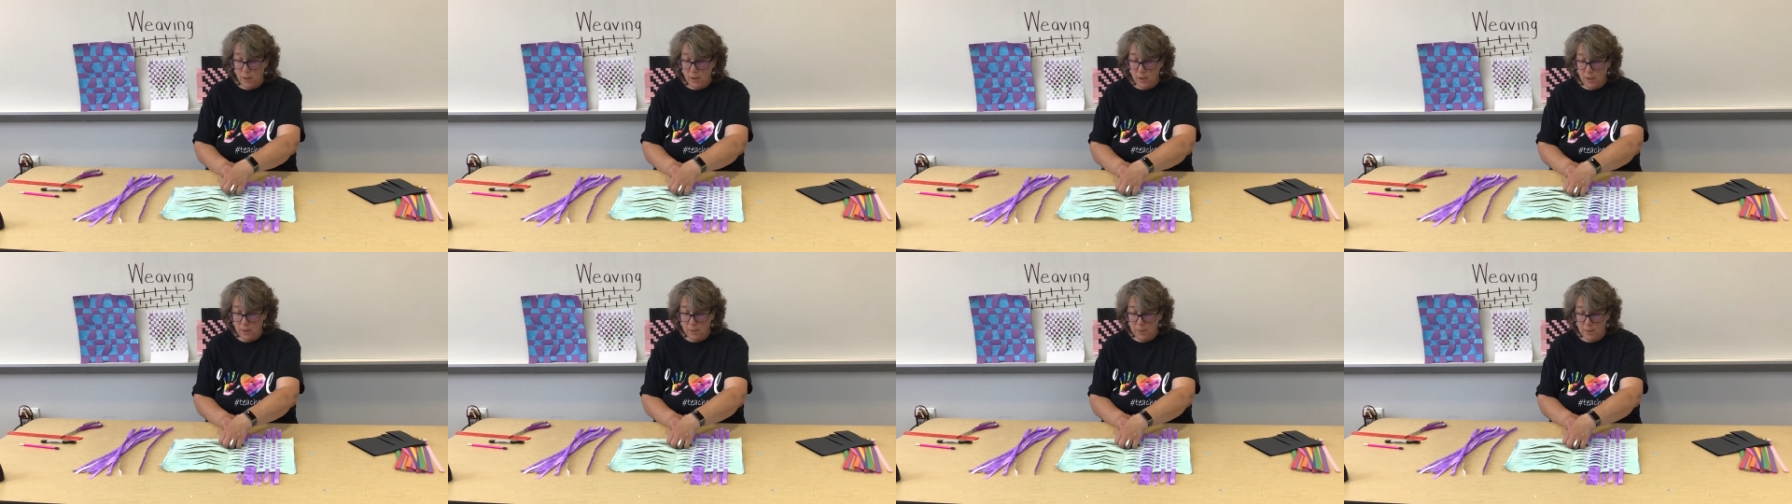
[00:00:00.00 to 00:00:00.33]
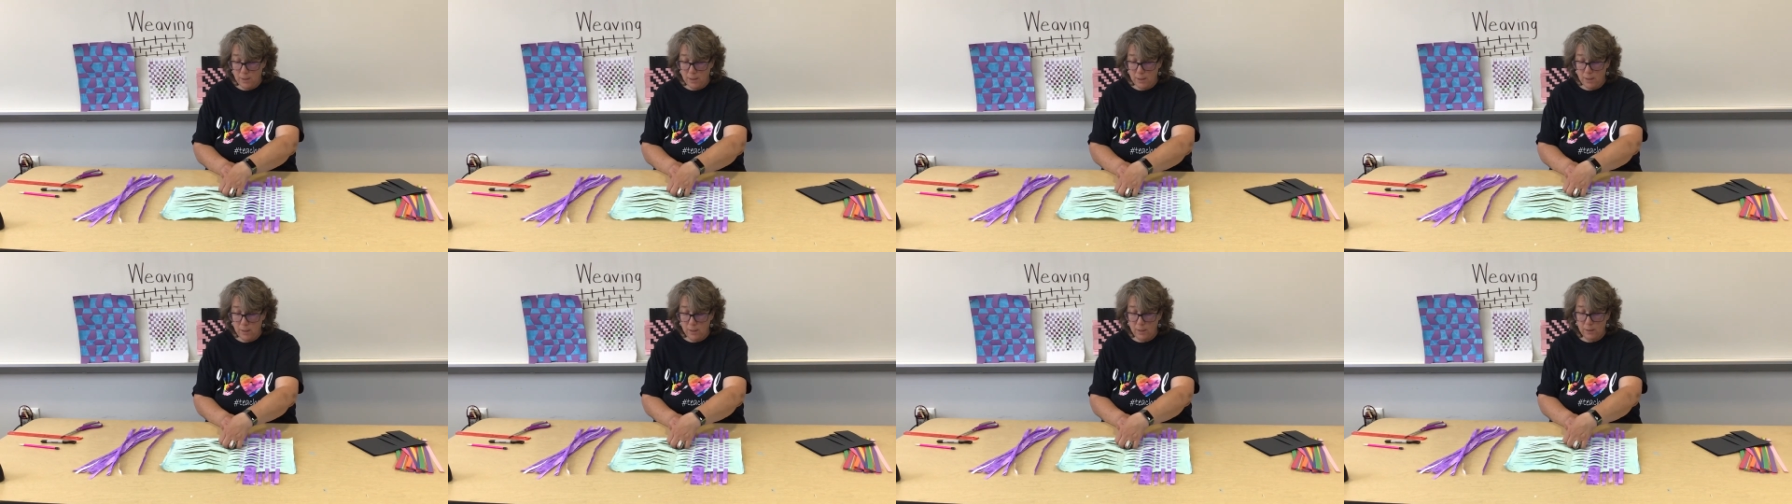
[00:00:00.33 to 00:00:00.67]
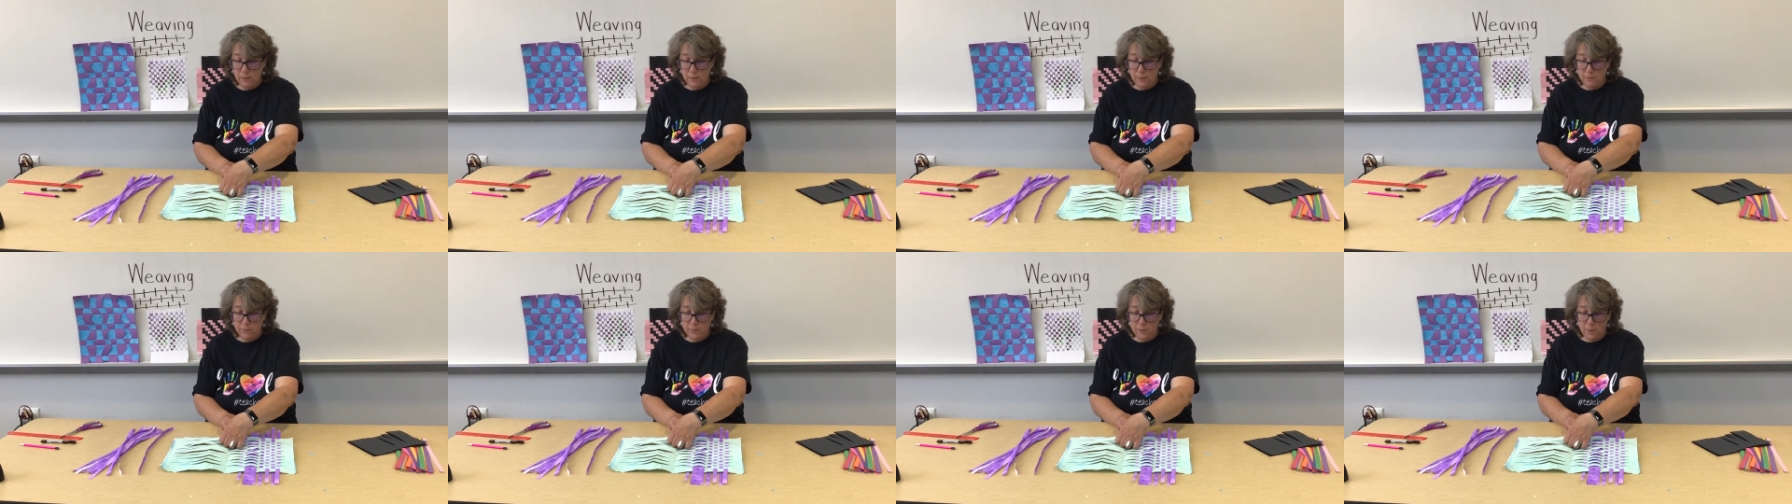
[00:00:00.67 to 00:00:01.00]
And then I
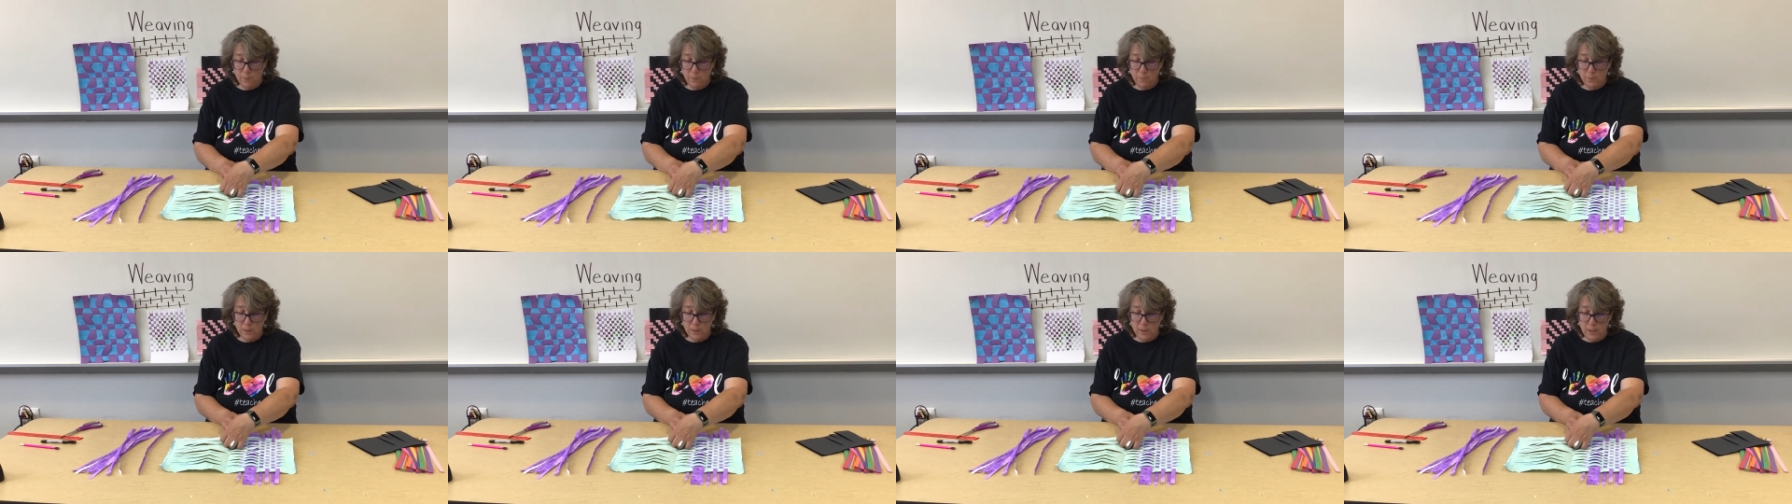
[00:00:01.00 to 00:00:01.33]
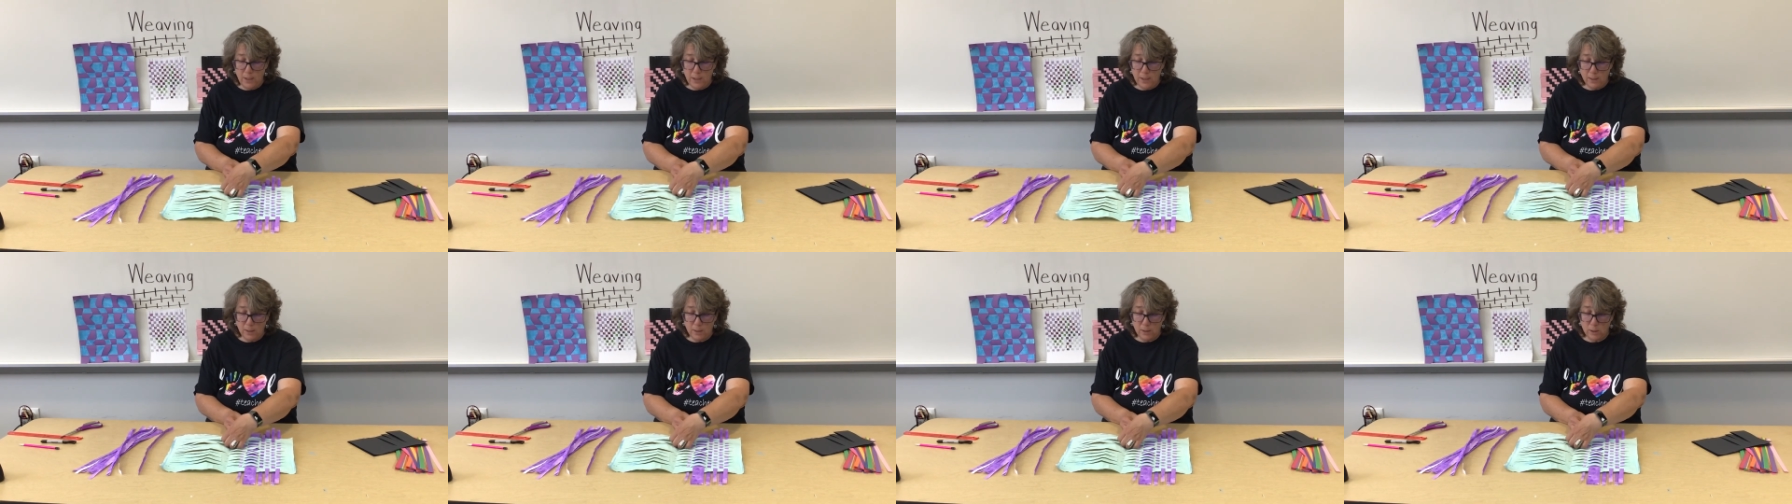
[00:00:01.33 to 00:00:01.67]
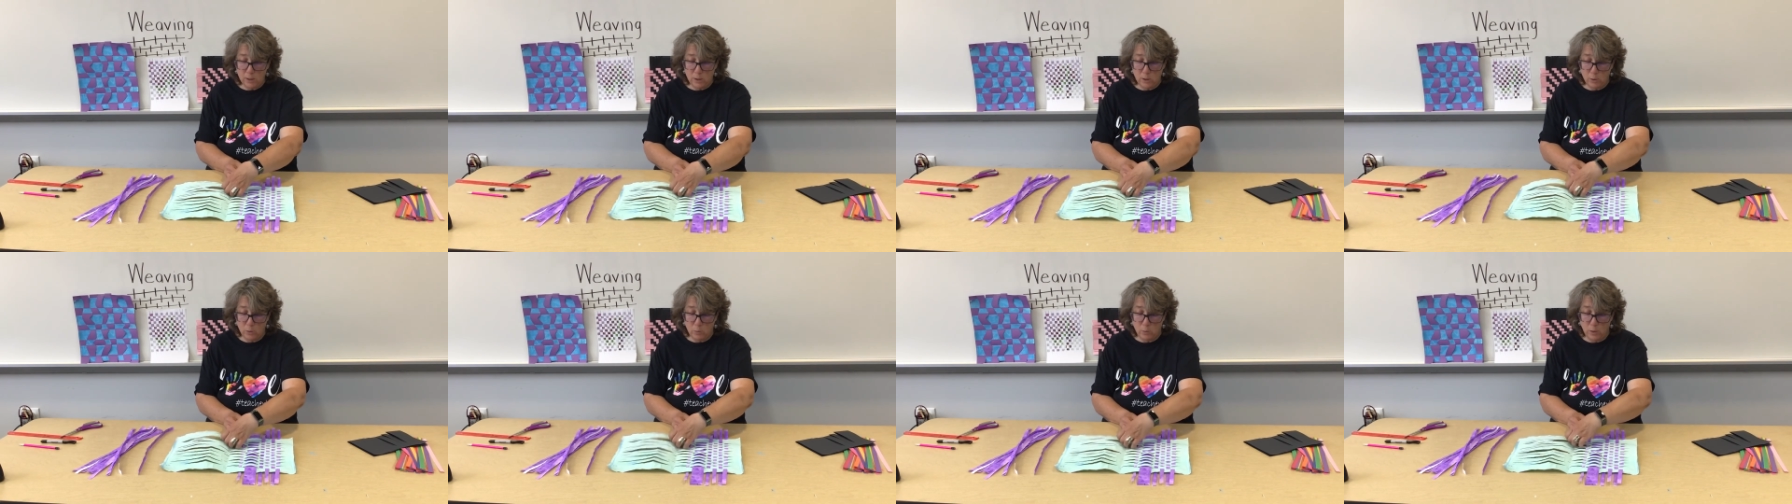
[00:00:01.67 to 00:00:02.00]
lift up the
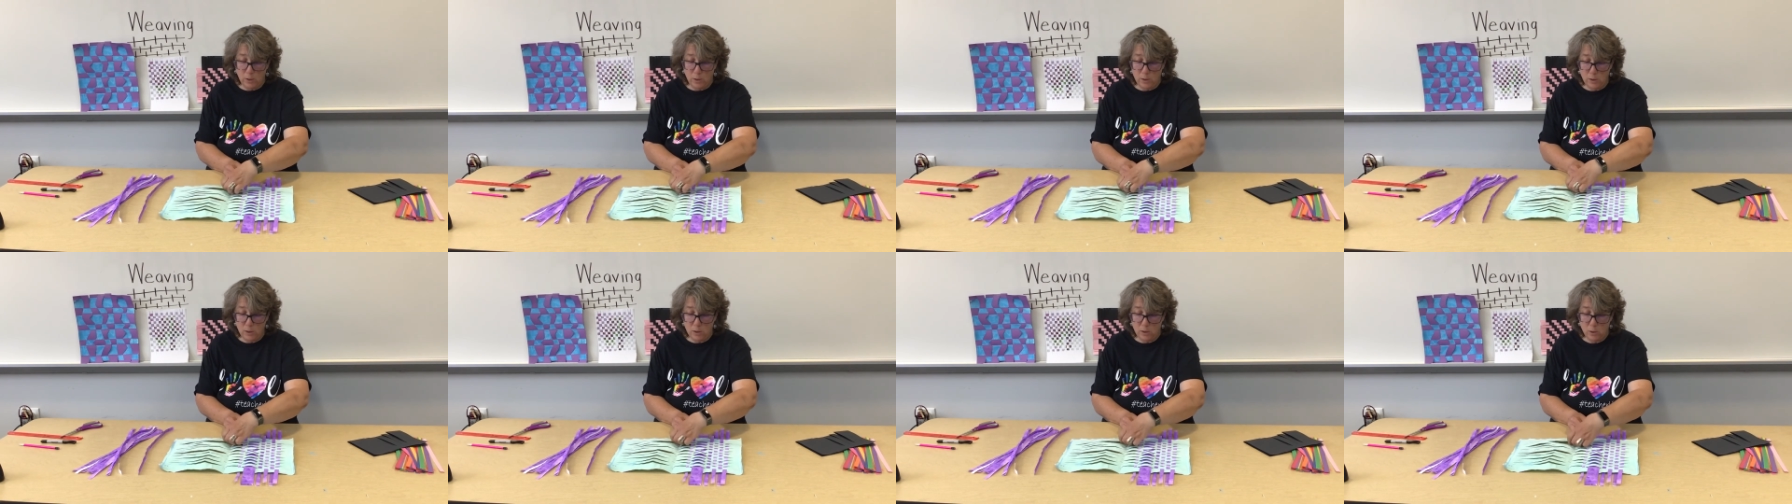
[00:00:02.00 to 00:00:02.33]
next one